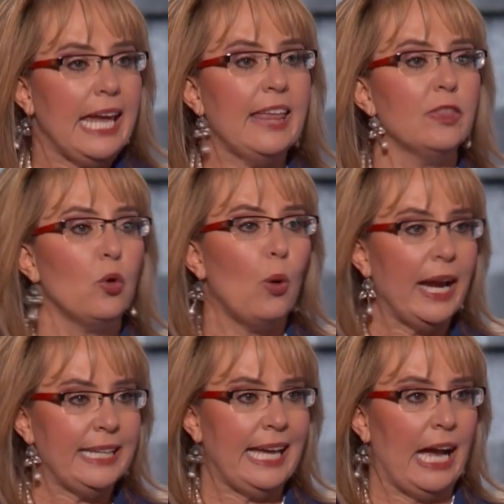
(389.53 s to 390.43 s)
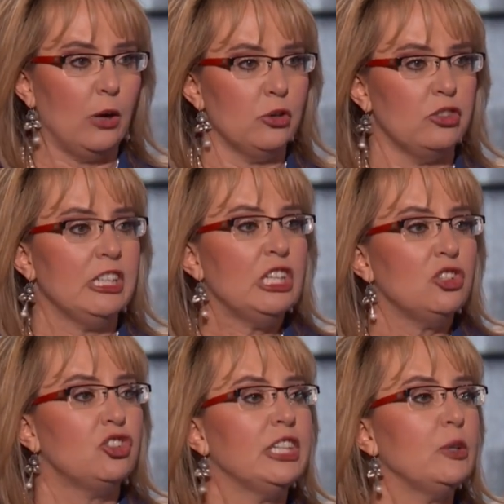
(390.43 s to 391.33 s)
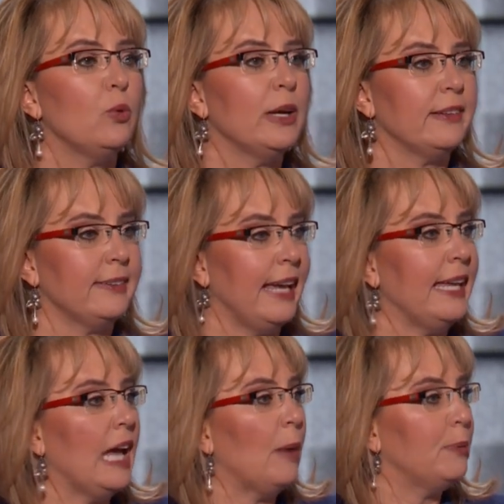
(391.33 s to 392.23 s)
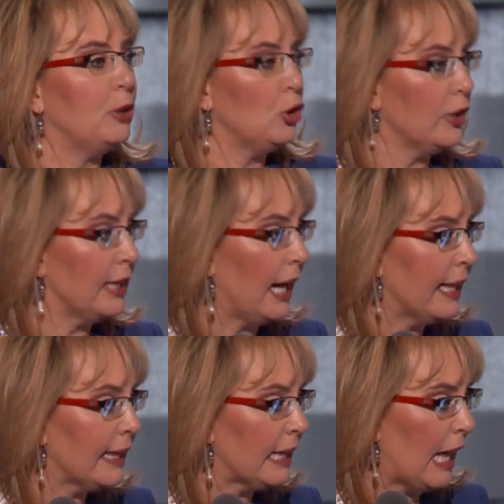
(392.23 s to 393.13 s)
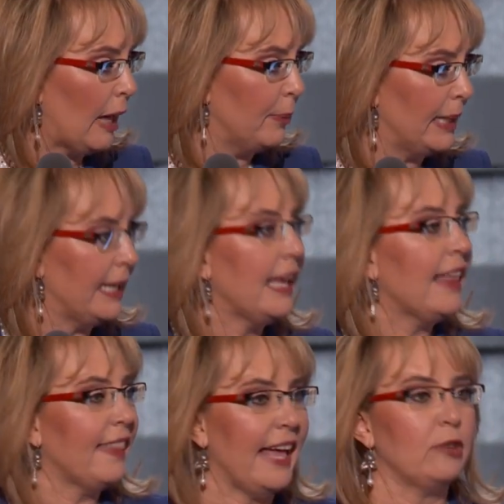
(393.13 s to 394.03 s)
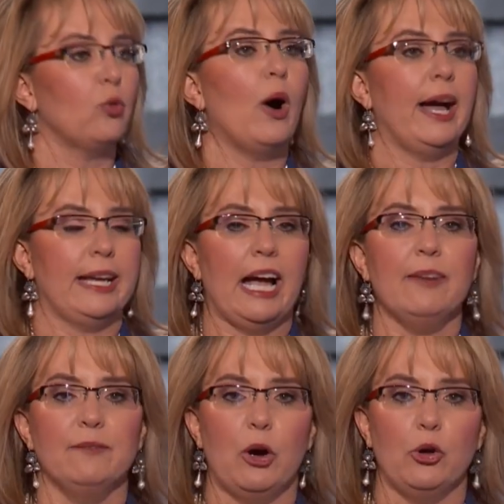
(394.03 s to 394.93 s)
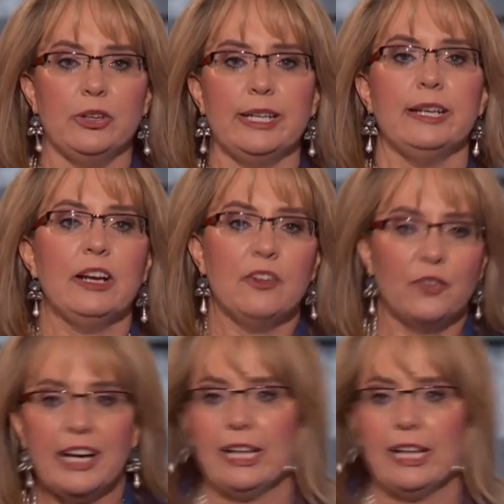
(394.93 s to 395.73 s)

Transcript: In the White House, she will stand up to the gun lobby. That's why I'm voting for